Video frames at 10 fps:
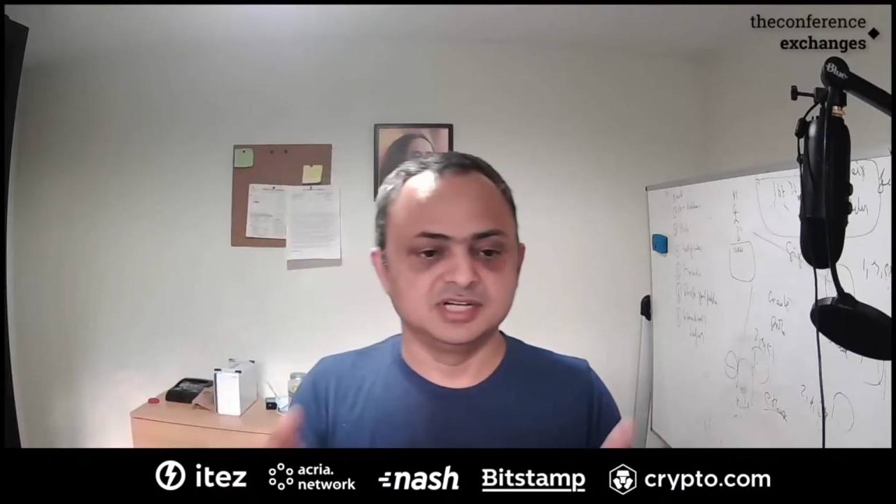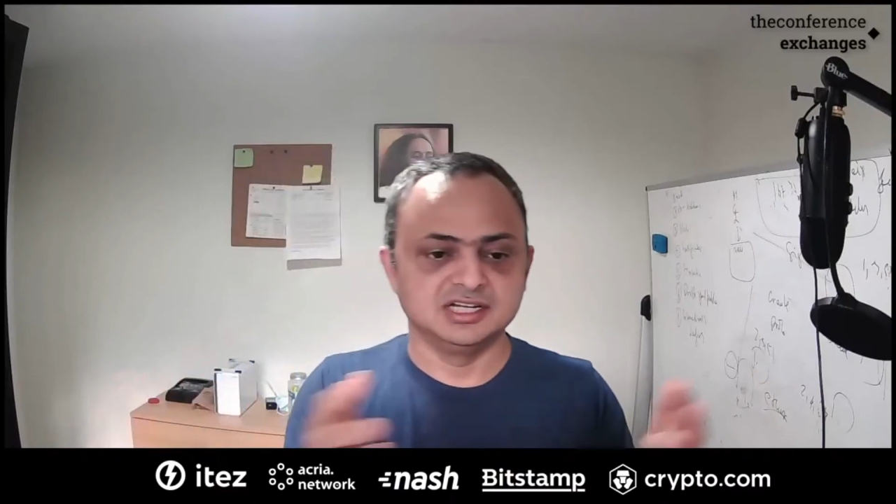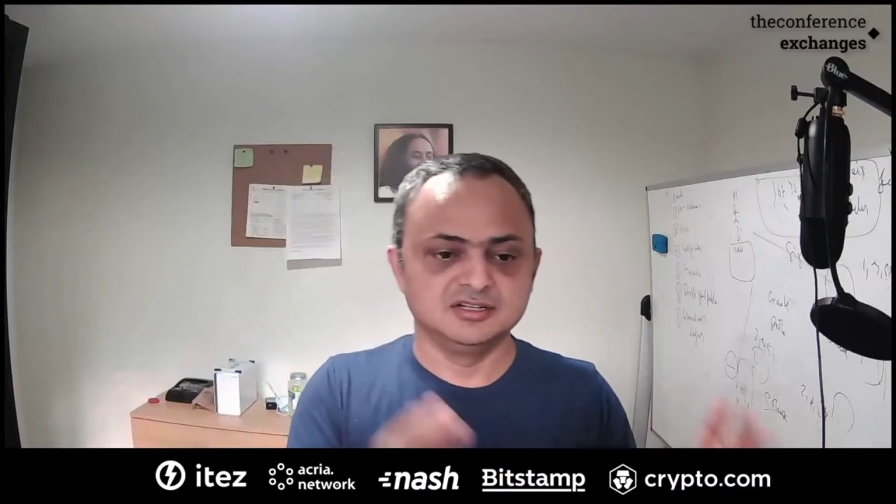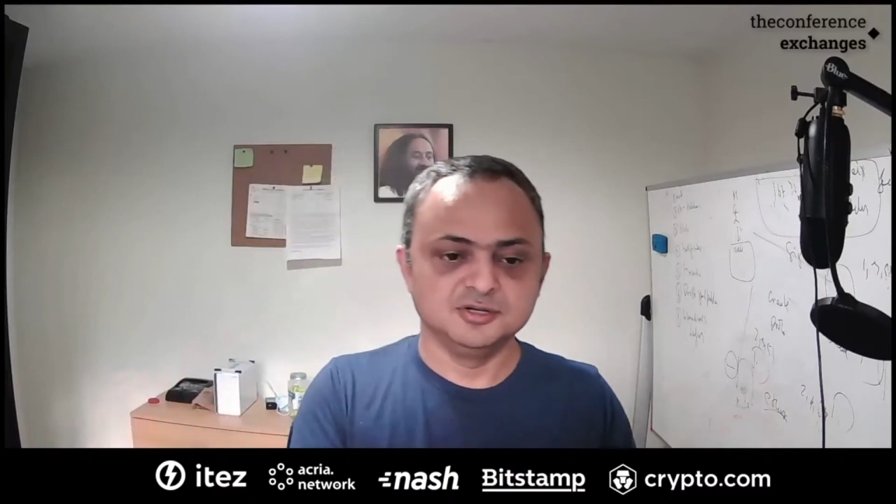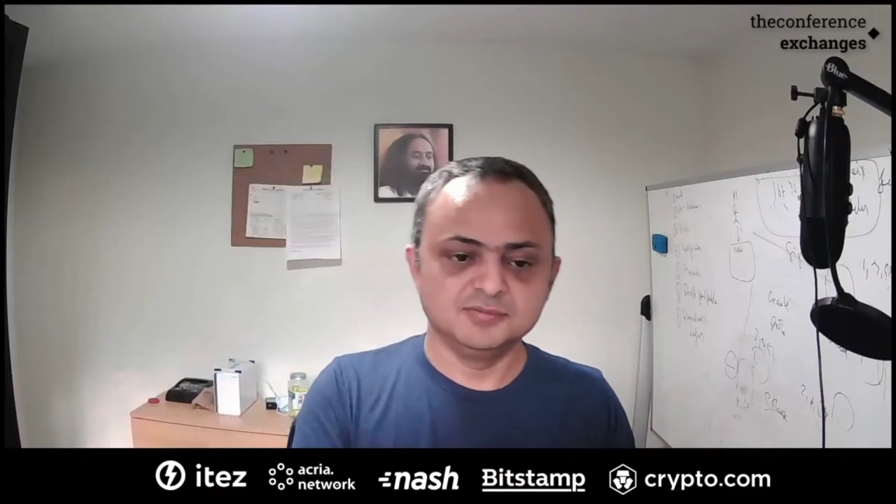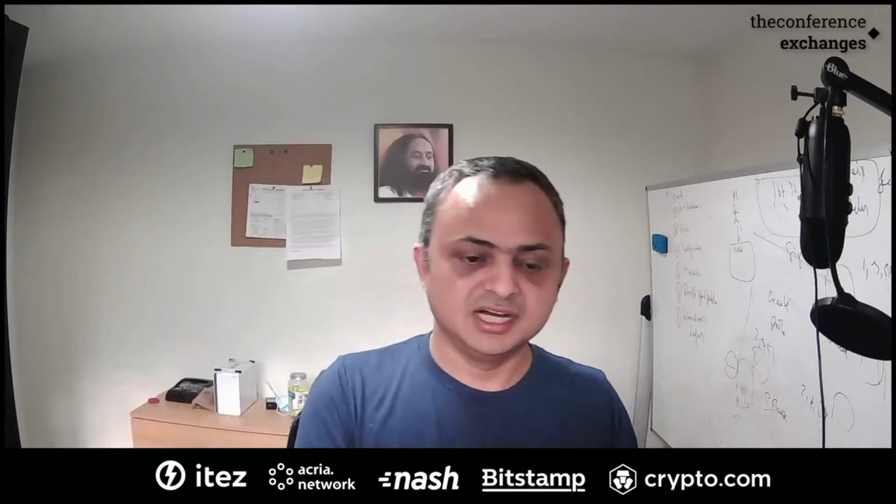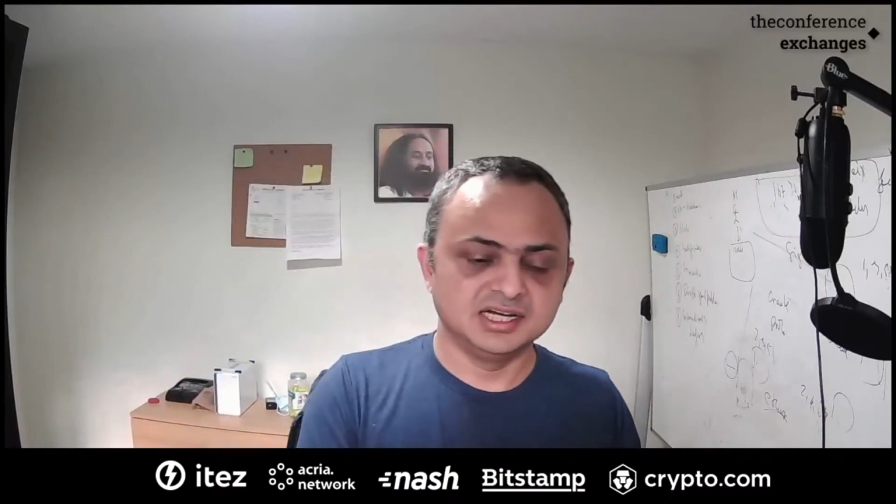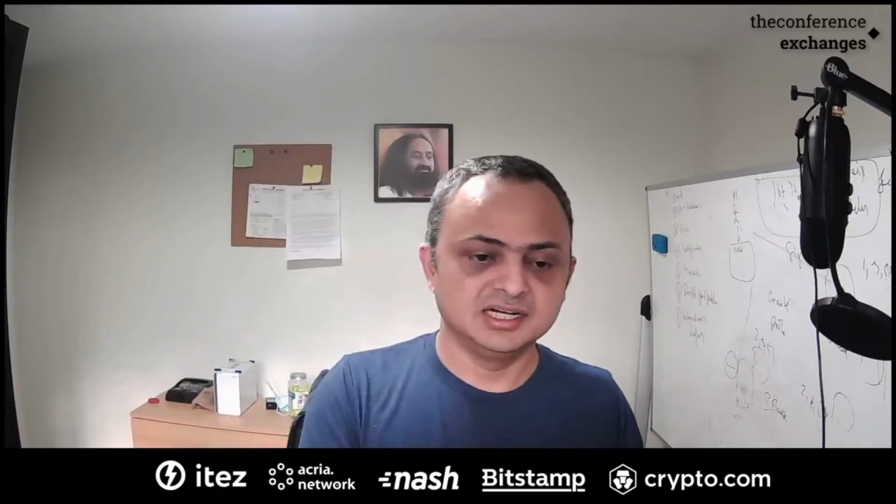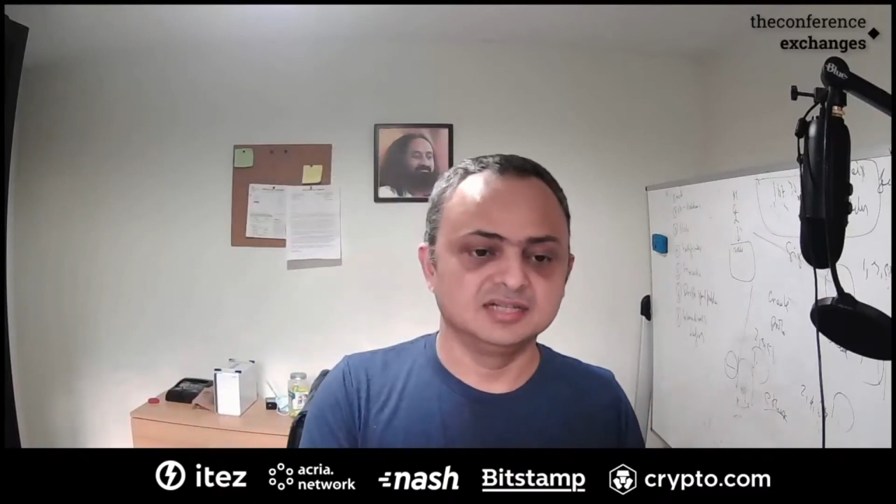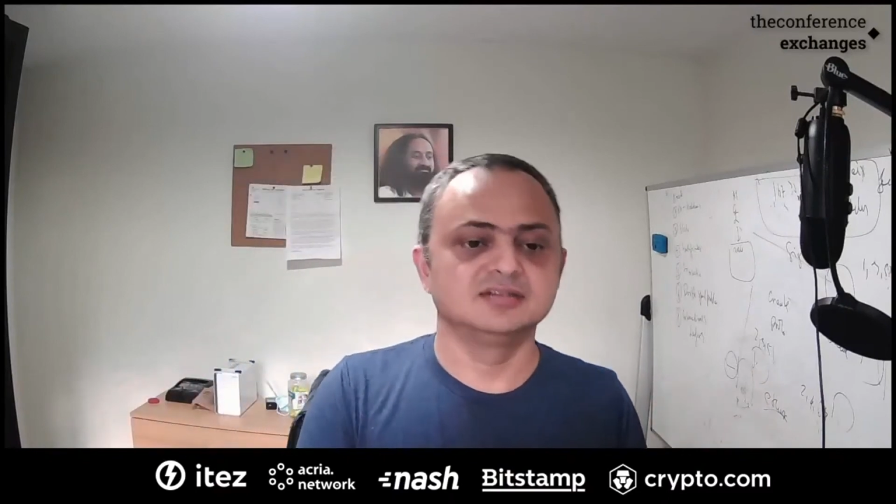kind of know
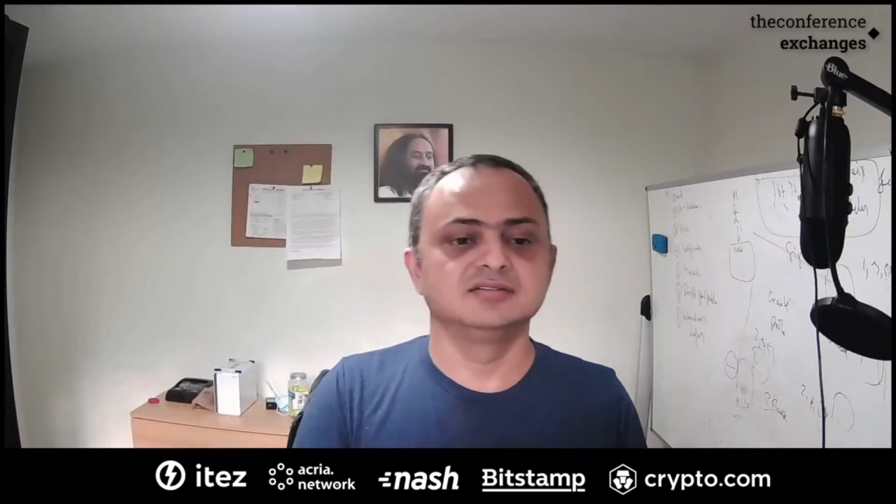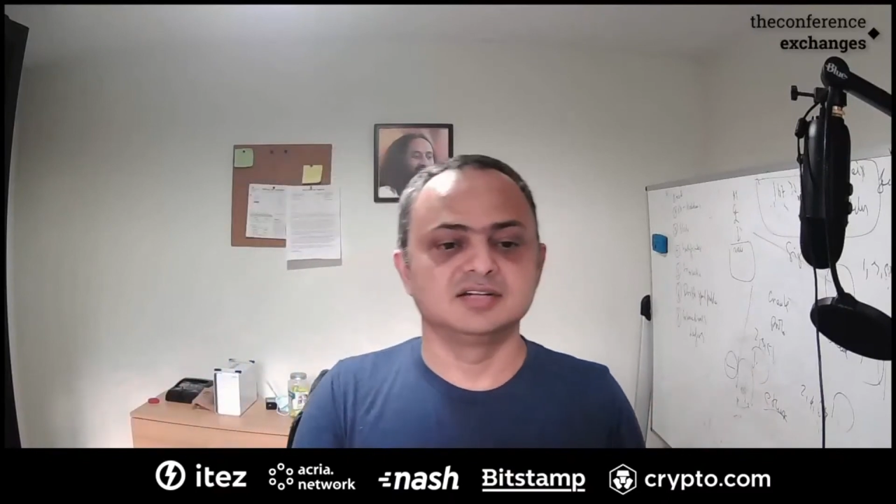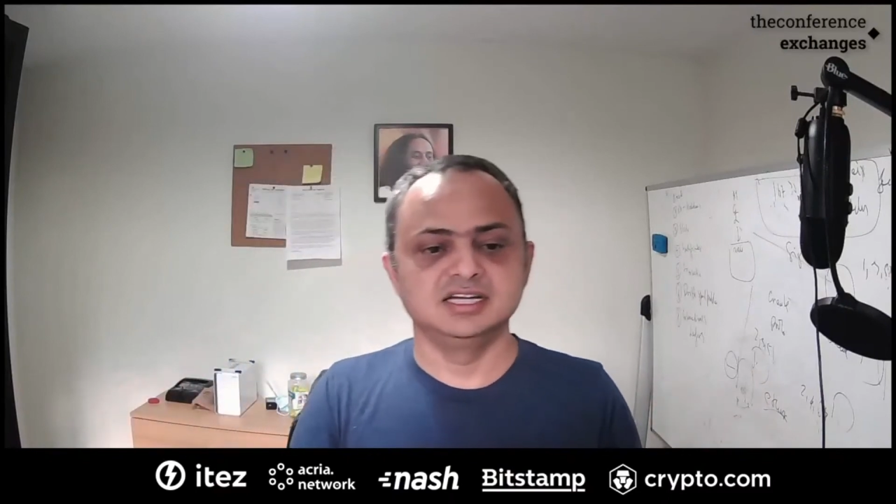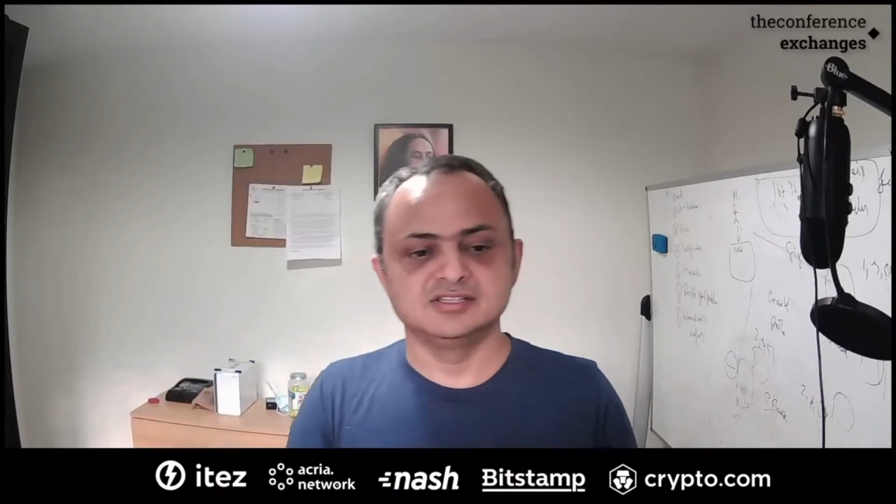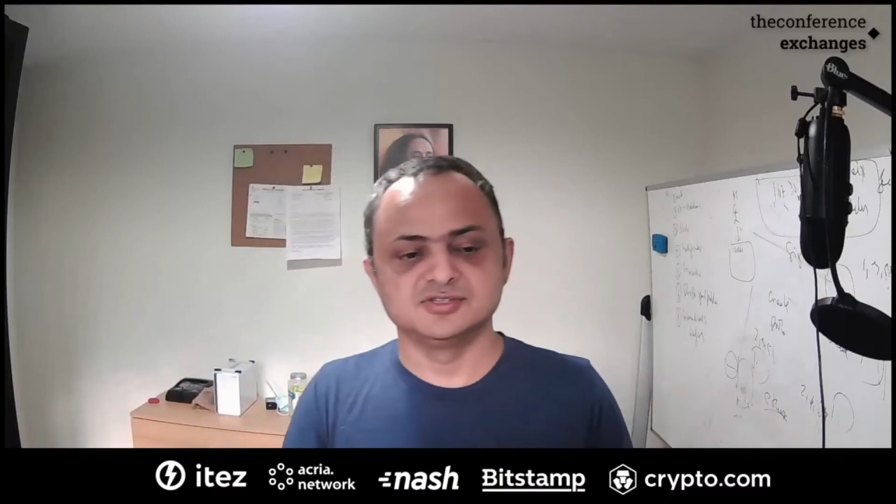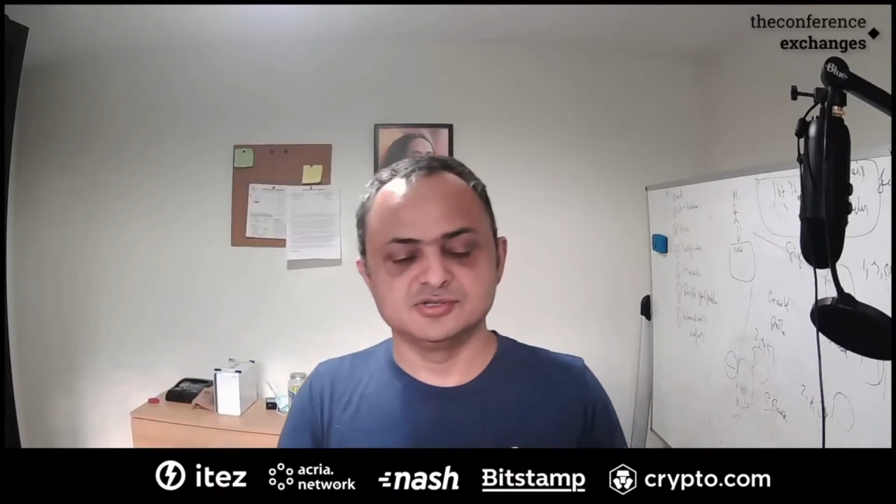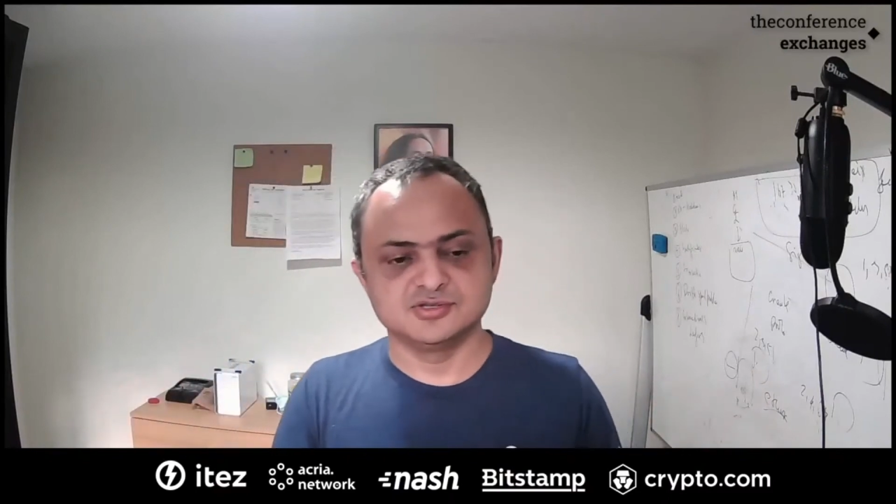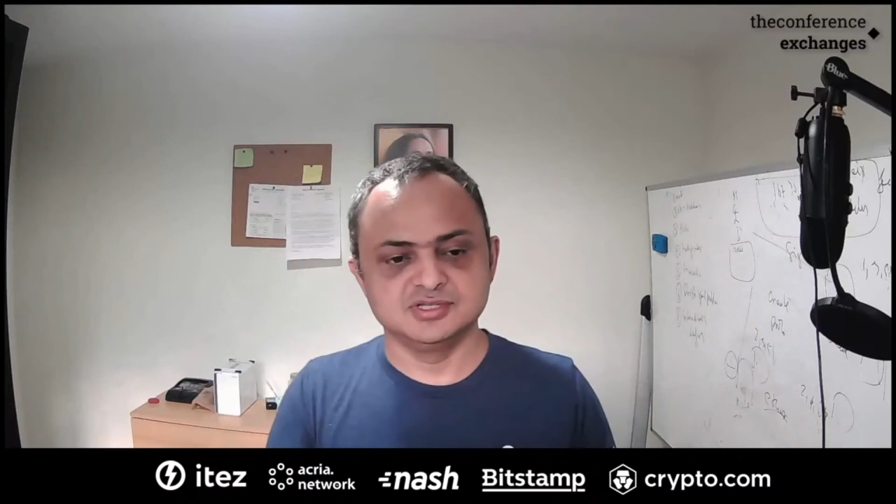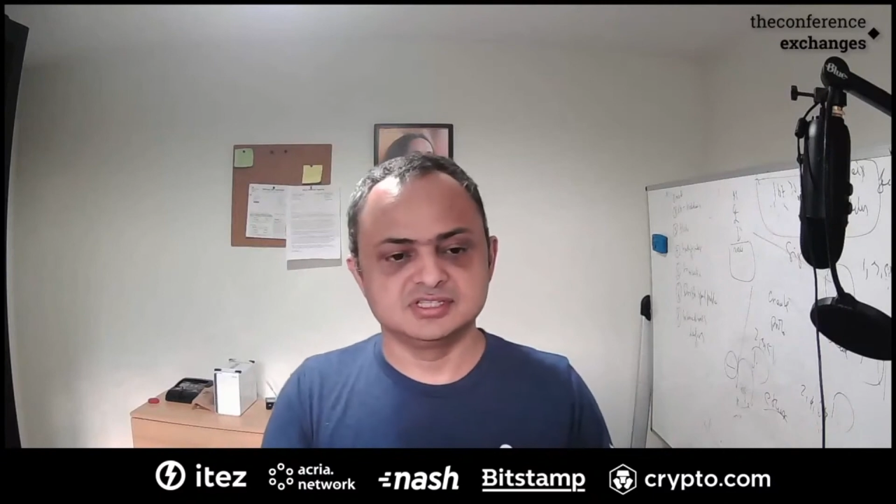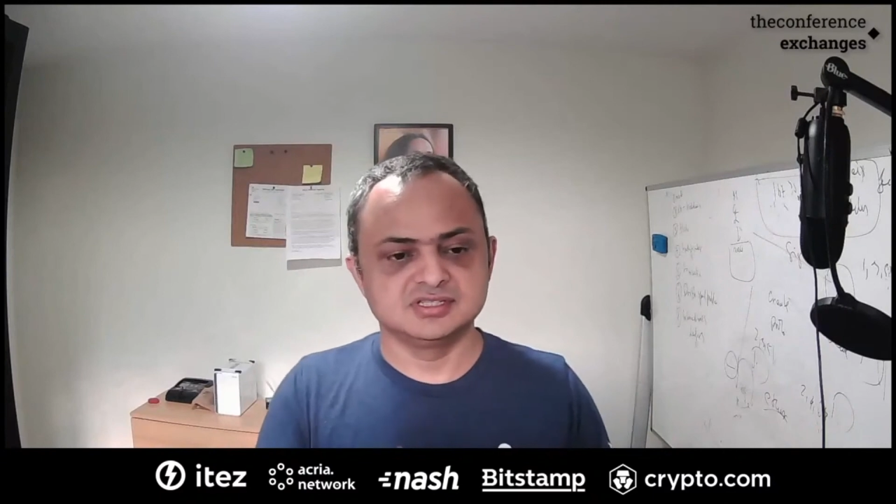about it right so
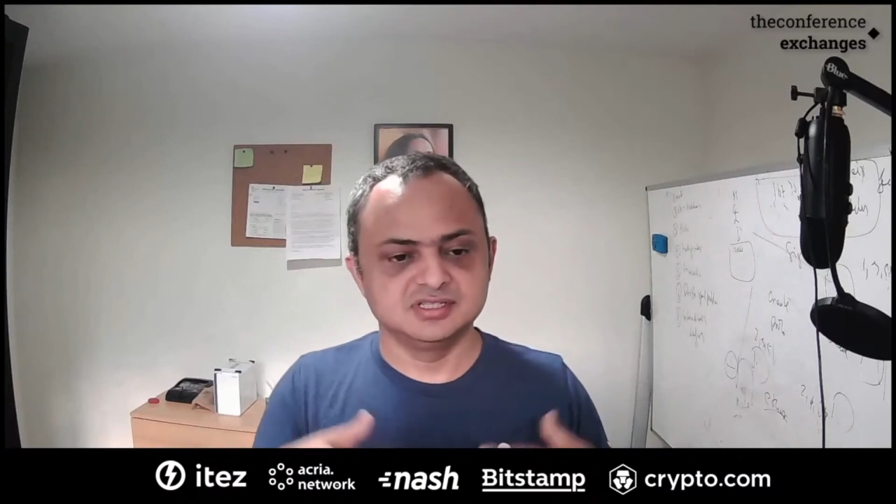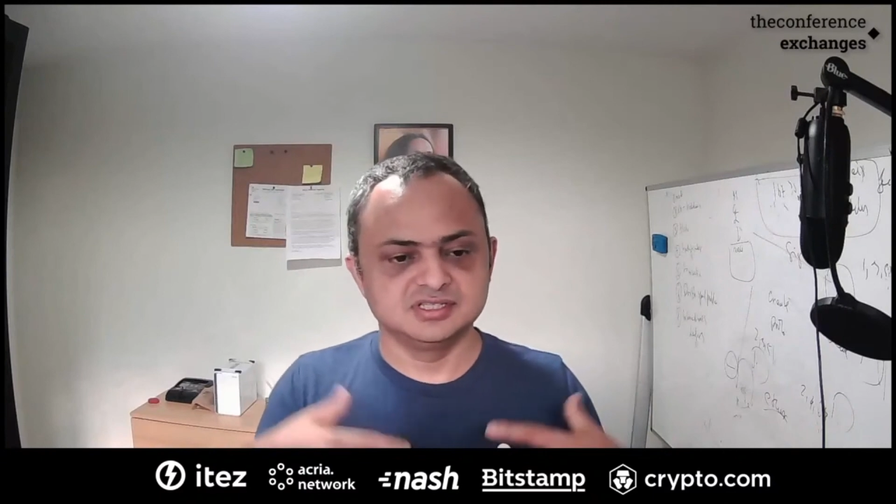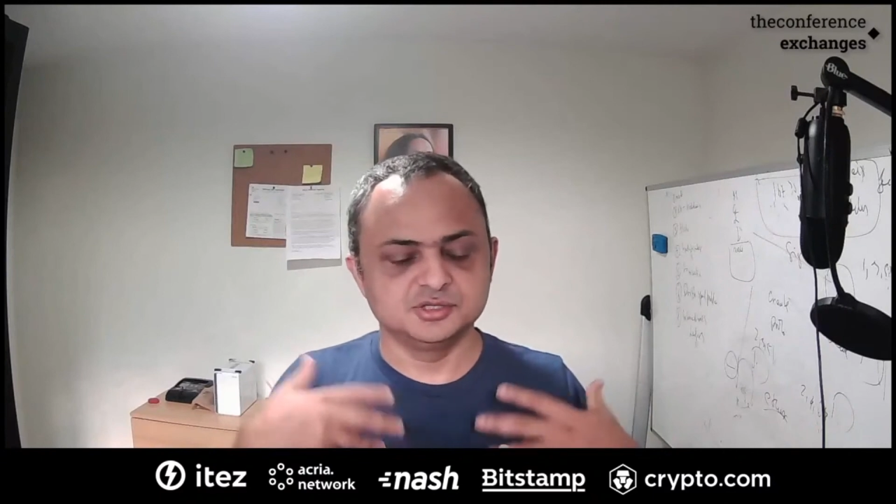so it's